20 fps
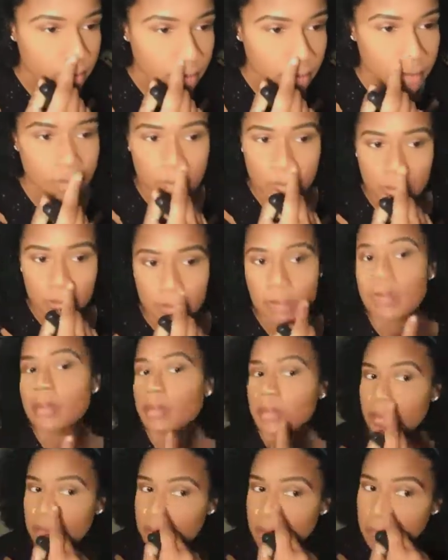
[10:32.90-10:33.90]
but
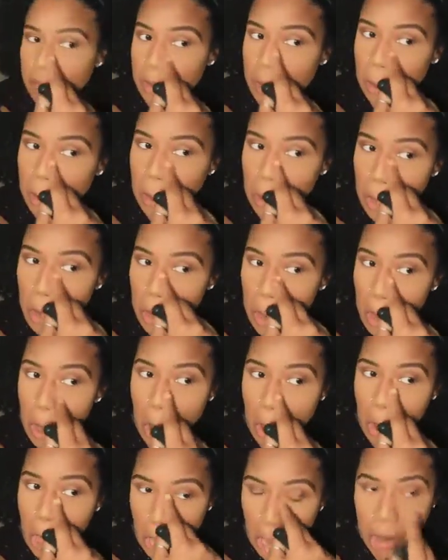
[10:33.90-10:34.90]
like
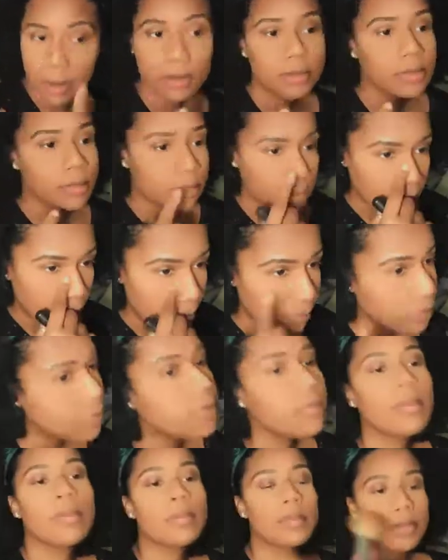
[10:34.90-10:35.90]
some people don't
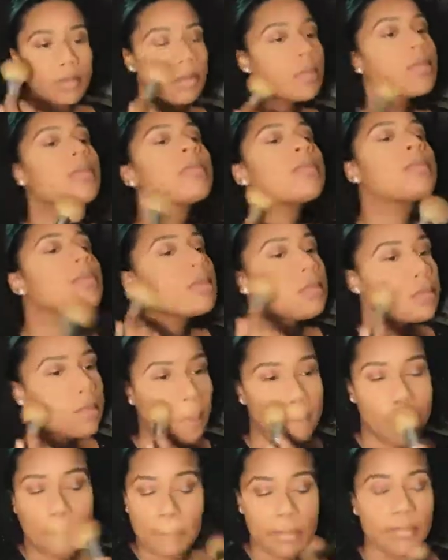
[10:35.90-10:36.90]
use like, you
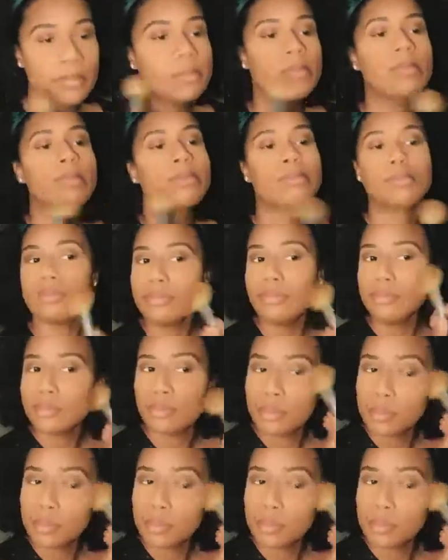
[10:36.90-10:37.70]
know, a foundation